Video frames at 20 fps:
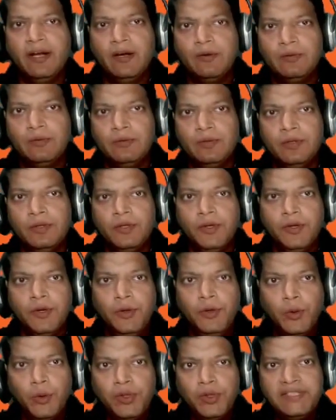Now
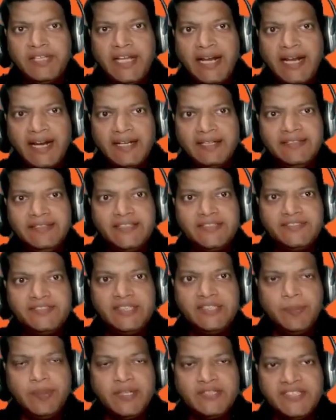note that this
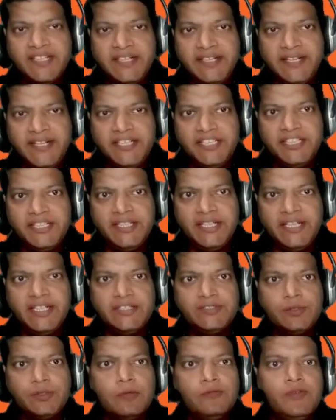representation
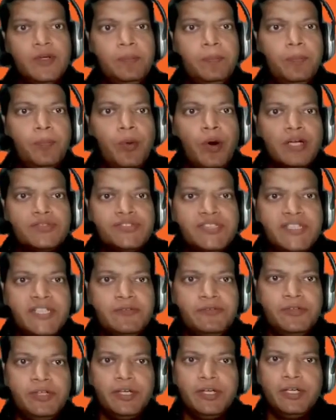is of the
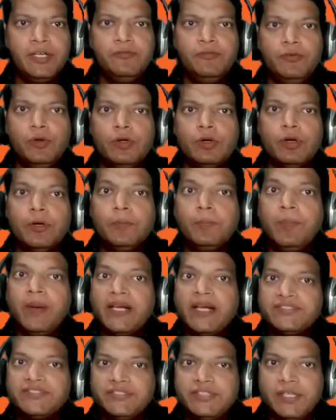positive 34 or
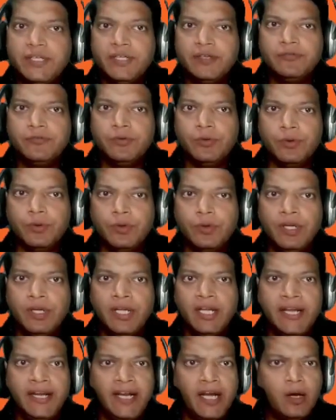plus 34.
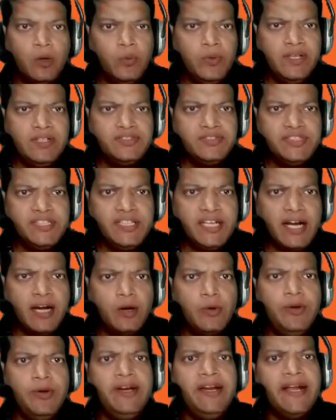Now we'll see
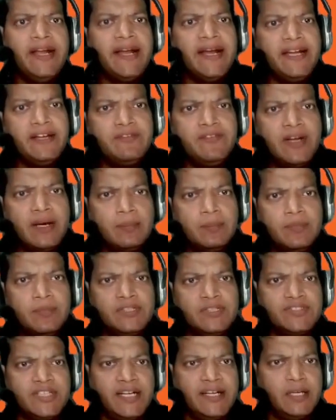how negative
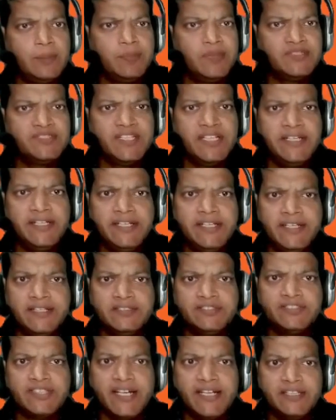numbers are represented
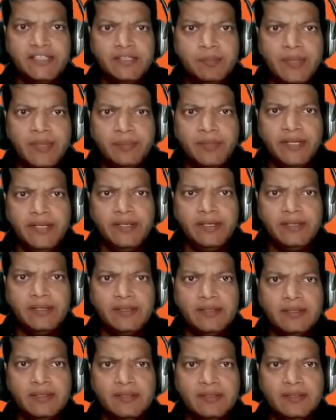inside the memory.